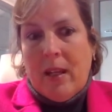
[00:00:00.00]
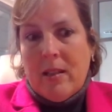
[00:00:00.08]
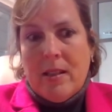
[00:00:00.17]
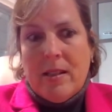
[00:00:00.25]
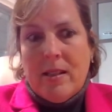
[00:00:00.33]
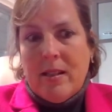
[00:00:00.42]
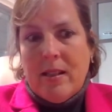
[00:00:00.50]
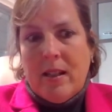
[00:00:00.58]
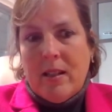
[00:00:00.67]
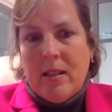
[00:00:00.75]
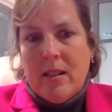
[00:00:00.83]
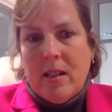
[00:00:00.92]

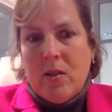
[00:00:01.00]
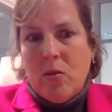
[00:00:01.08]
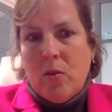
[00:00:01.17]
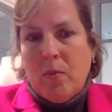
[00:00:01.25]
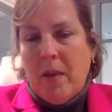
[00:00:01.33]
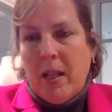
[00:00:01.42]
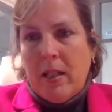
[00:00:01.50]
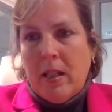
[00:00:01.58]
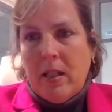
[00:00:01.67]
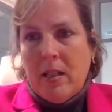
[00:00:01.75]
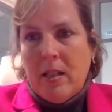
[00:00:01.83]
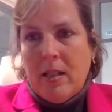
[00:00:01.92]
it's a
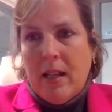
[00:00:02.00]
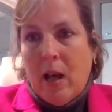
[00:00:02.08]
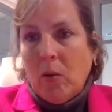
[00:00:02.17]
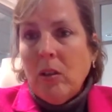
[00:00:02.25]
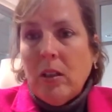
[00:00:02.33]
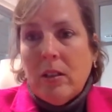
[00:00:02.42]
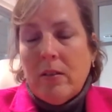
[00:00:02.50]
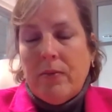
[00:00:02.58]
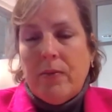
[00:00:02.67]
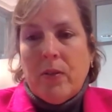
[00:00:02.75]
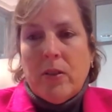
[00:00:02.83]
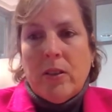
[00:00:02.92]
tremendous outlook
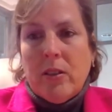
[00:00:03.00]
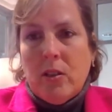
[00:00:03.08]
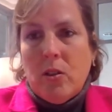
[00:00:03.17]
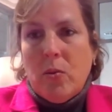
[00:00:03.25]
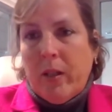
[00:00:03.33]
for